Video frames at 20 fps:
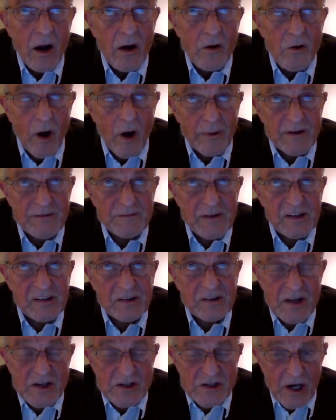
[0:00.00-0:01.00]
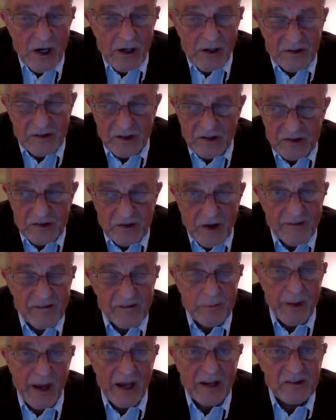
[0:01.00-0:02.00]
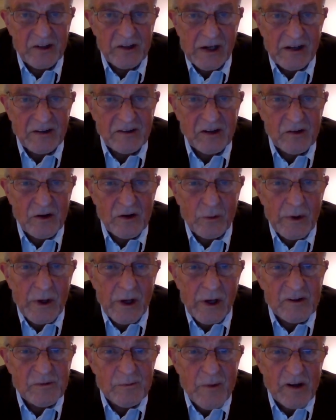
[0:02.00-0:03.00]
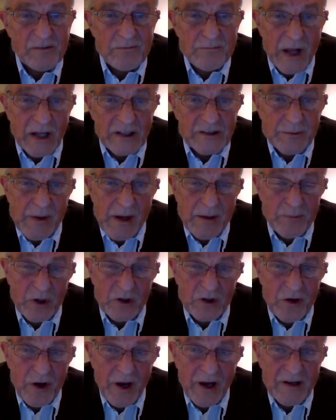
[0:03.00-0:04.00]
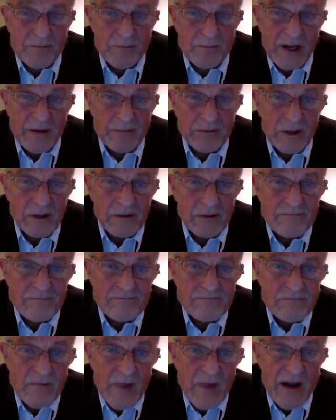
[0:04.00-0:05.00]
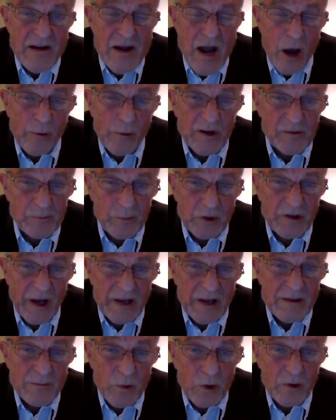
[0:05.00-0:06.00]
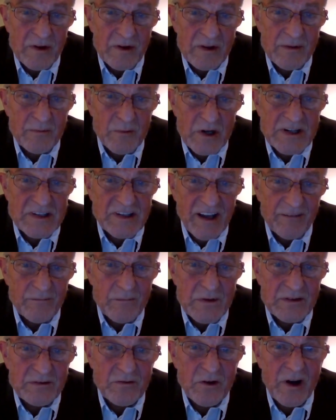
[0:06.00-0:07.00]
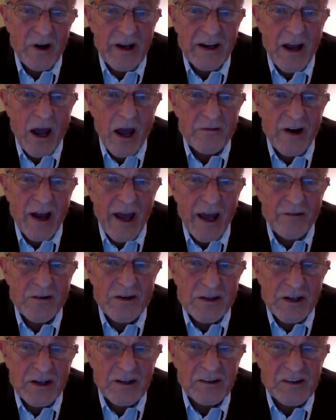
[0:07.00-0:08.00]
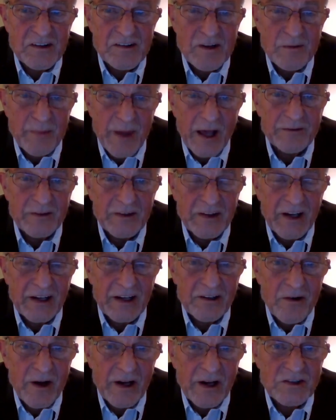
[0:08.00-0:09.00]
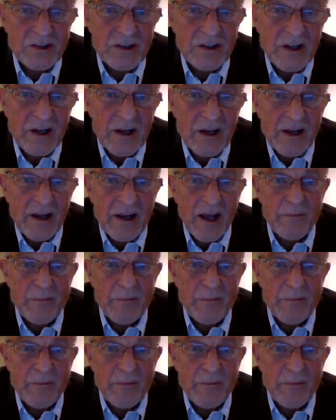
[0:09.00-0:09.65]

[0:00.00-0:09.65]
Robert Fisk, the journalist, describes the Palestinians as the world's most multiply betrayed people. And no one betrayed them more than the British government for over 100 years since the Balfour Declaration. Mm-hmm.